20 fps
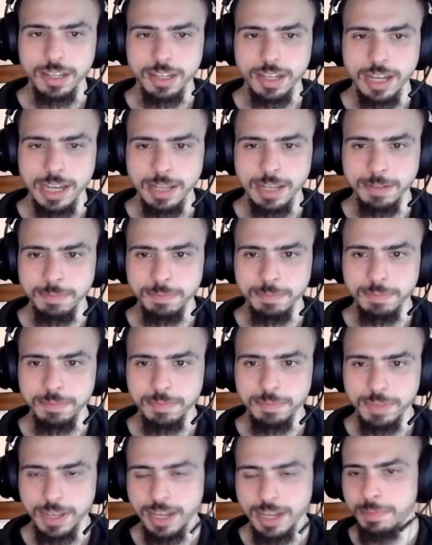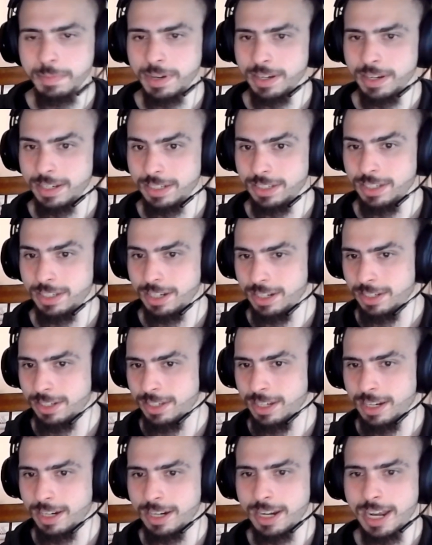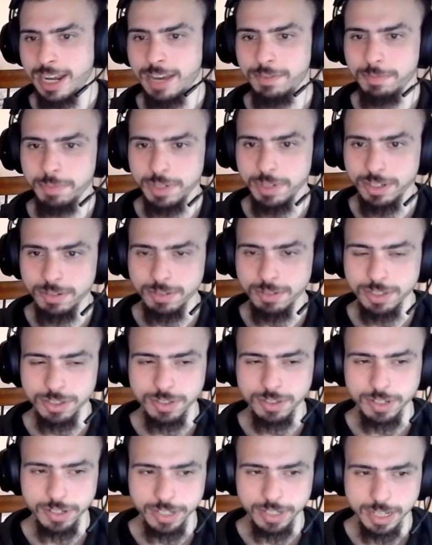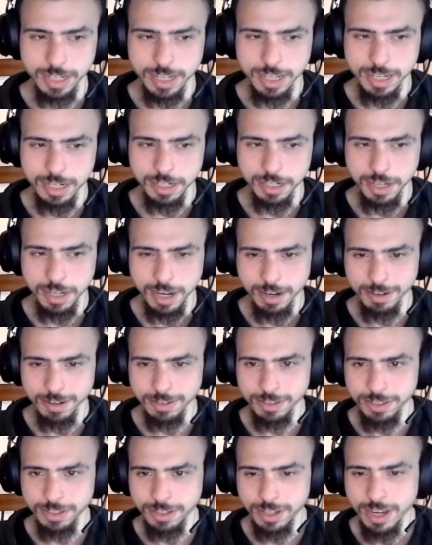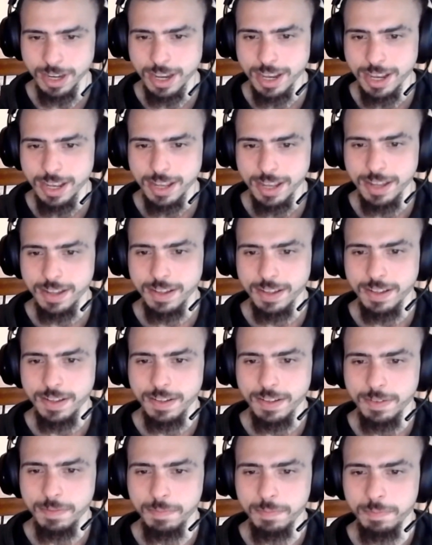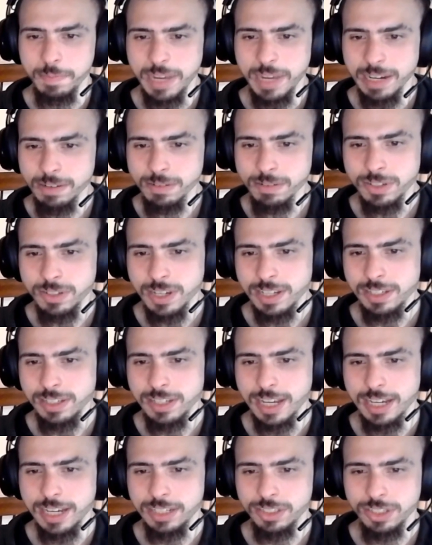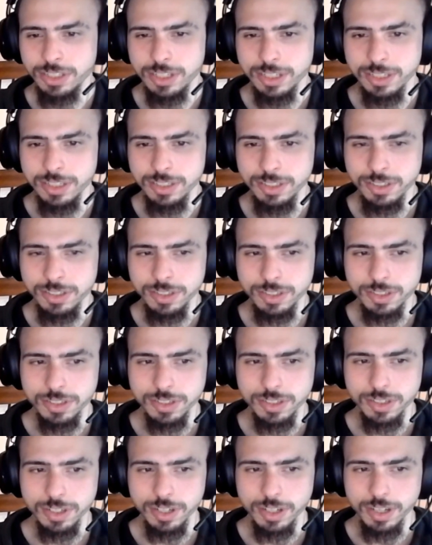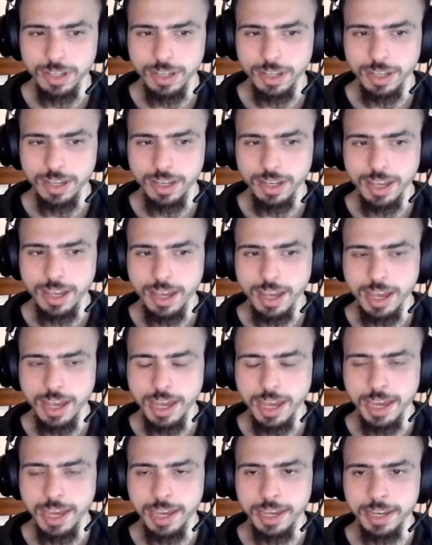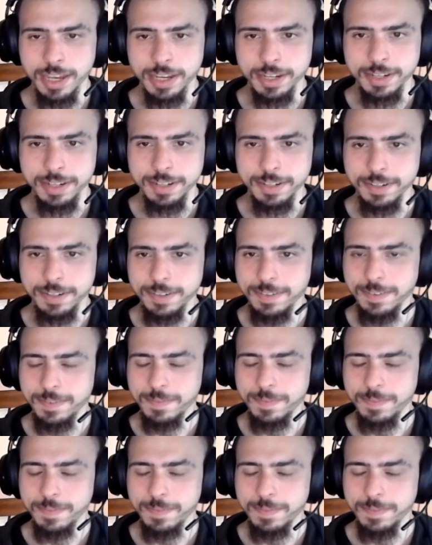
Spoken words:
I am an American citizen and I haven't been to Australia in years. Microtransactions and